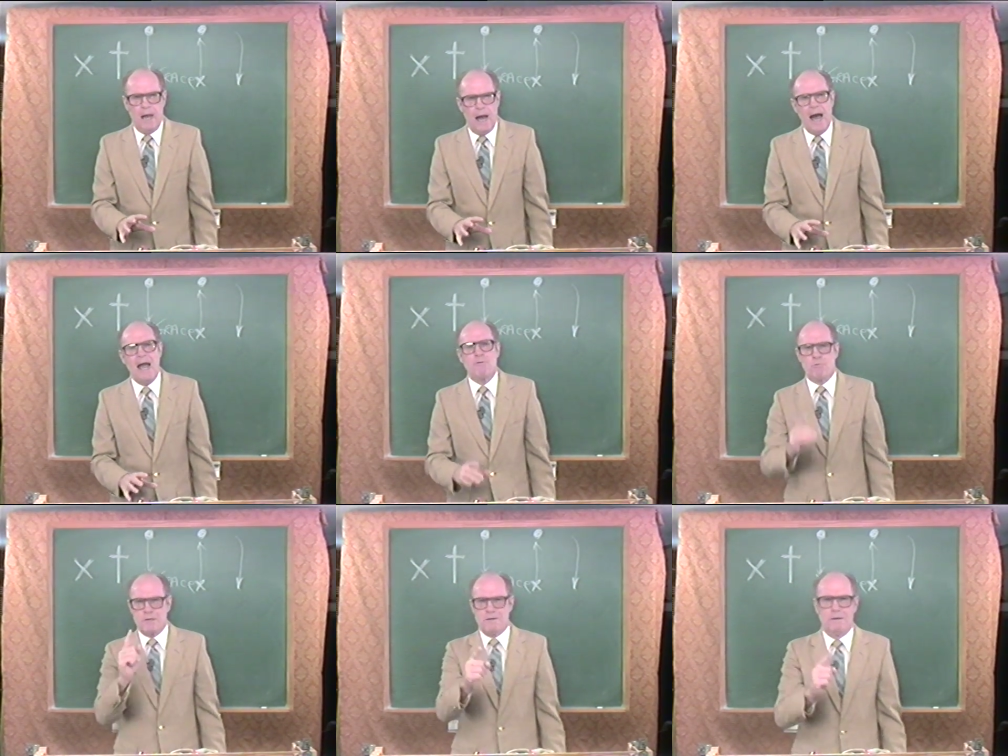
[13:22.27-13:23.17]
I
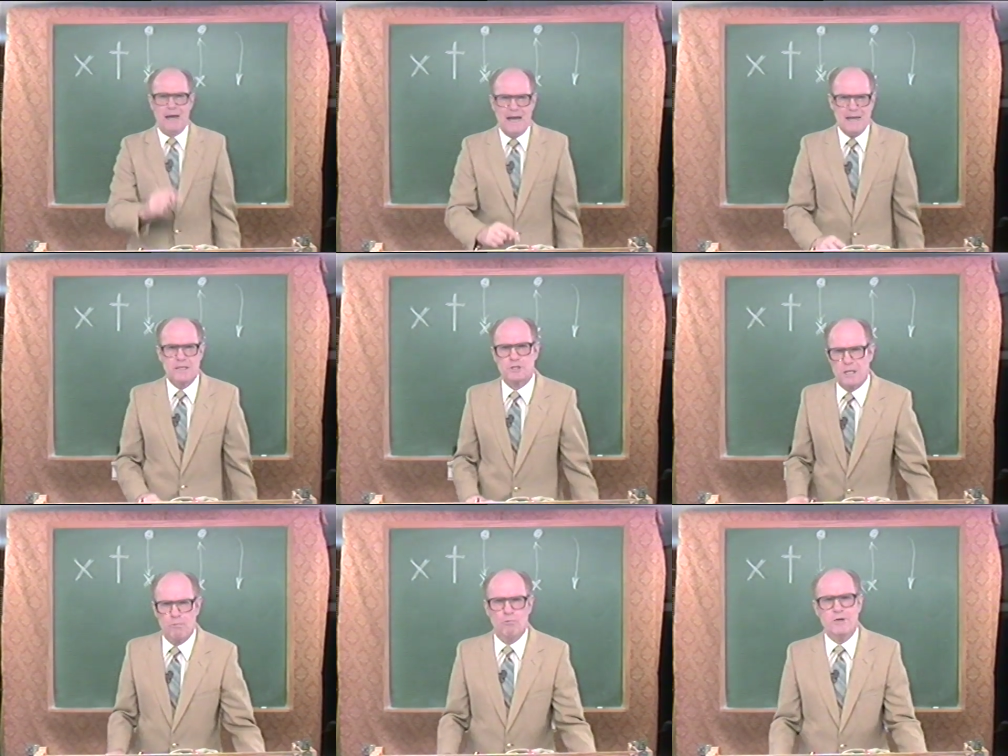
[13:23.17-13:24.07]
realize
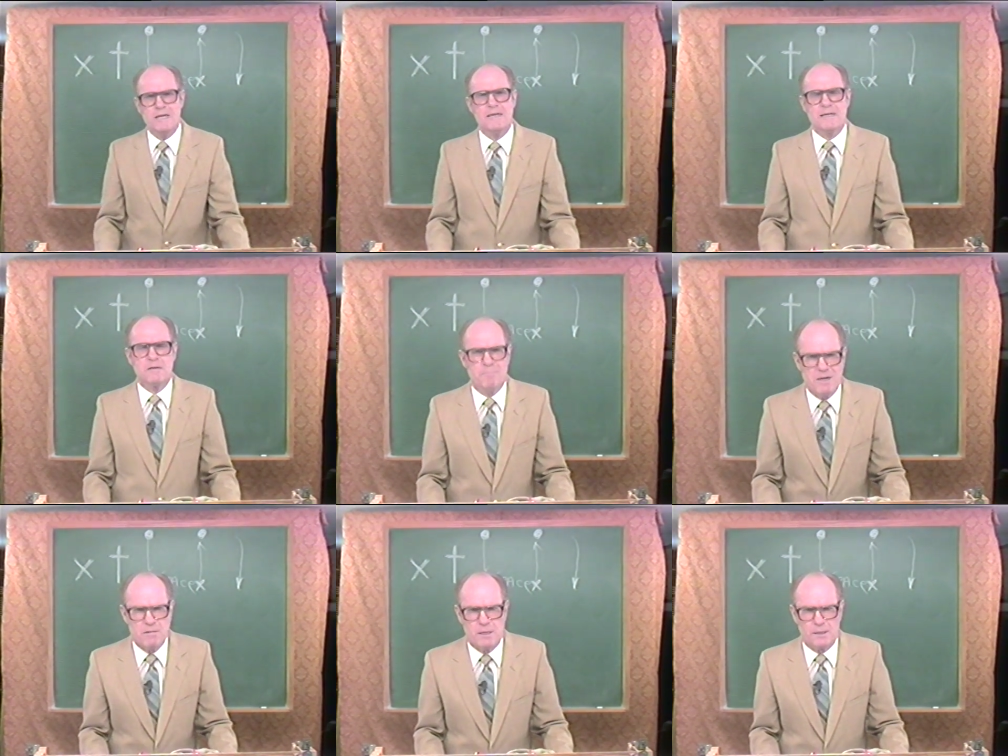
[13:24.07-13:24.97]
that we in
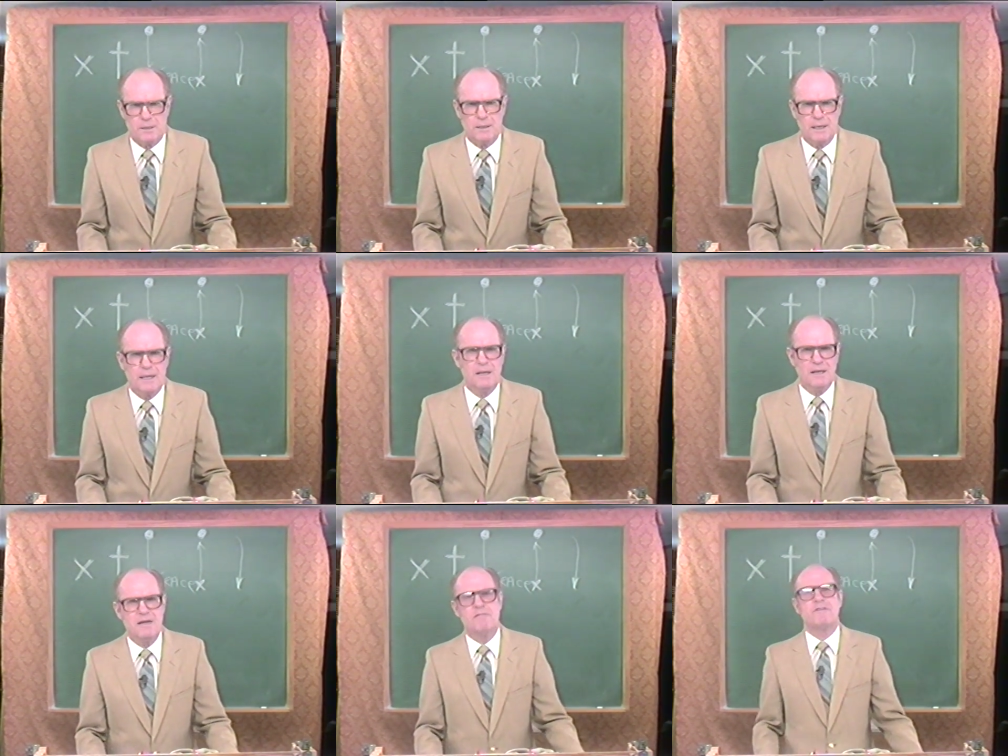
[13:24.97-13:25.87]
America today
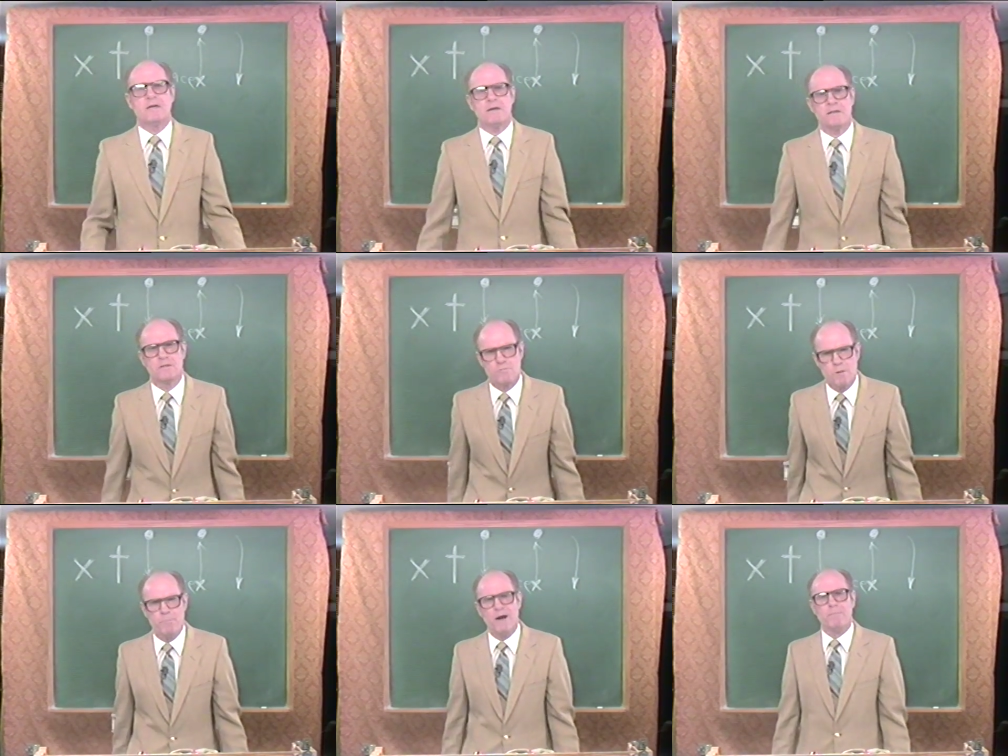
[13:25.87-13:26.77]
live in the
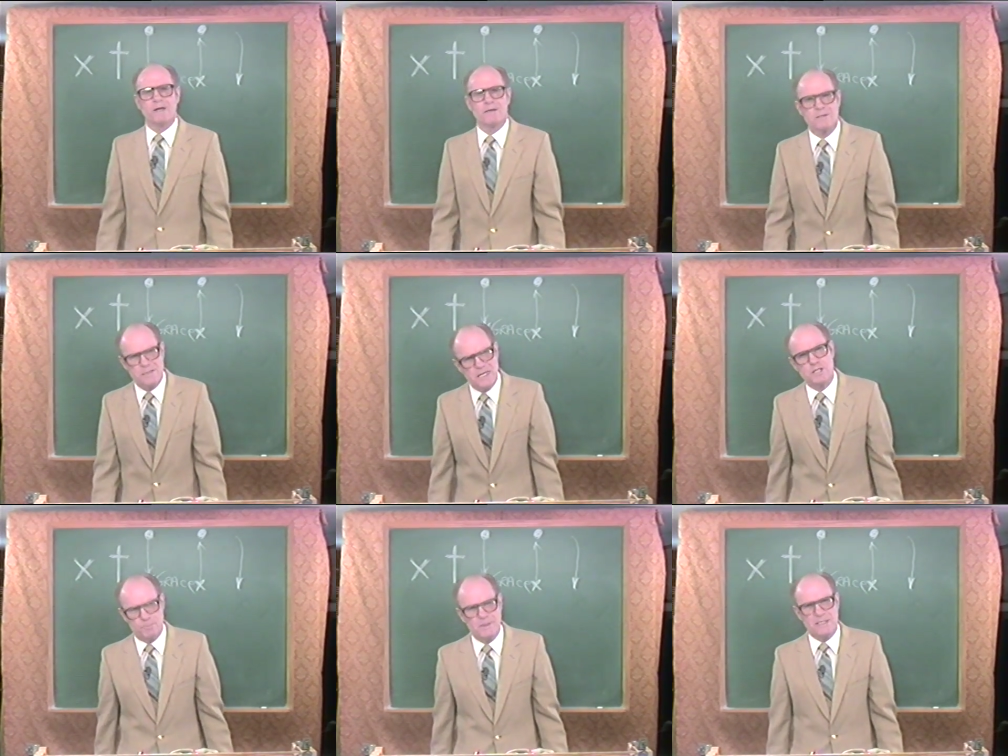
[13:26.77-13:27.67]
Republican
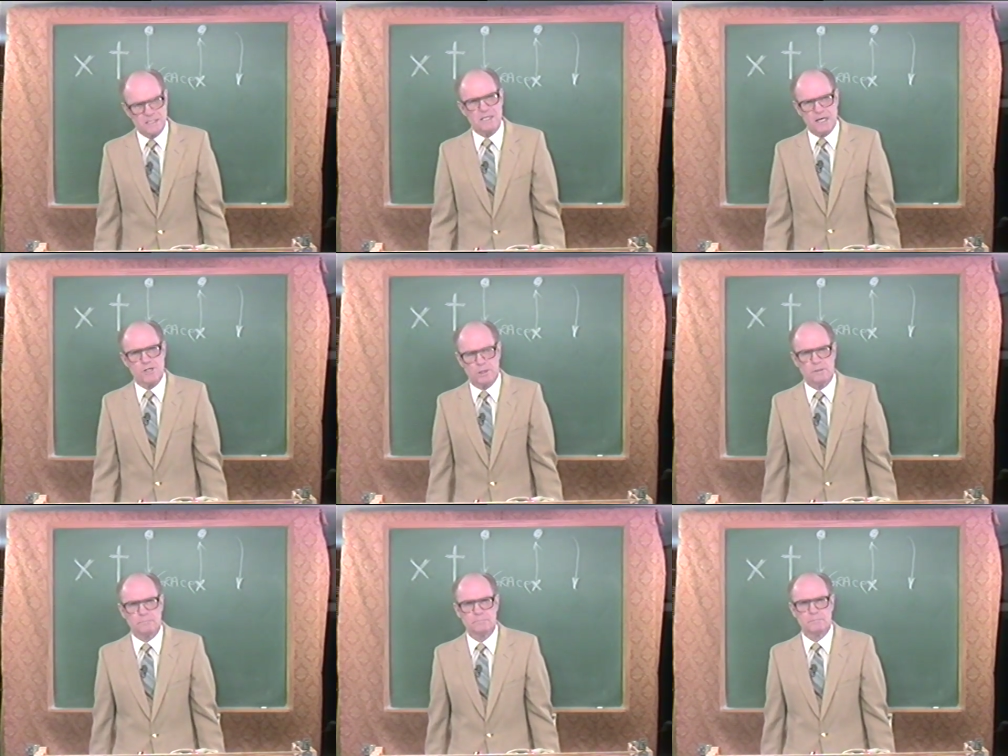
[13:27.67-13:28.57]
dispensation.